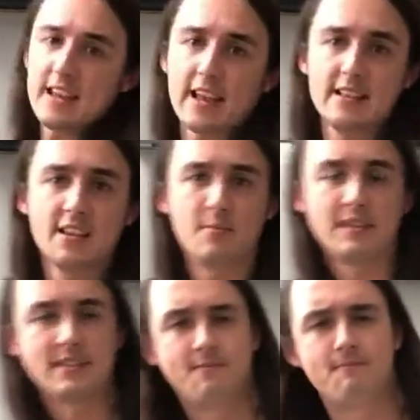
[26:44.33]
take a little bit
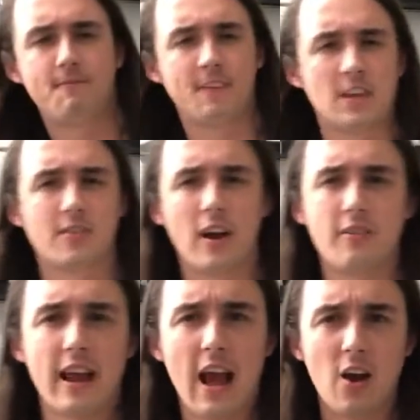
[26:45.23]
to figure out
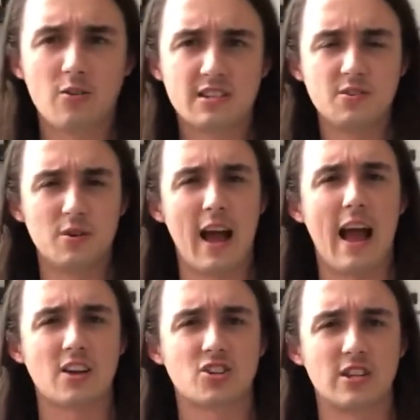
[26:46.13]
how to
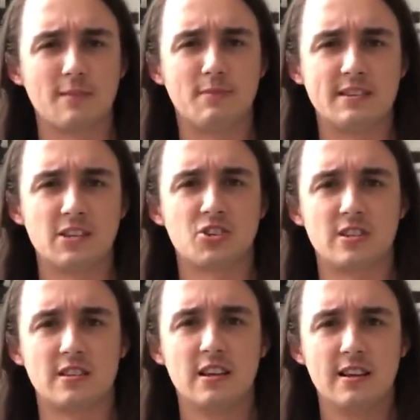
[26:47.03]
actually
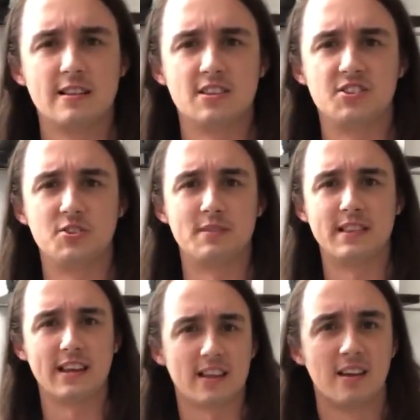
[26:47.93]
position the stupid
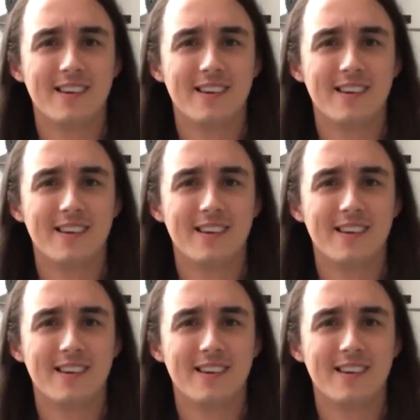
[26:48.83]
thing.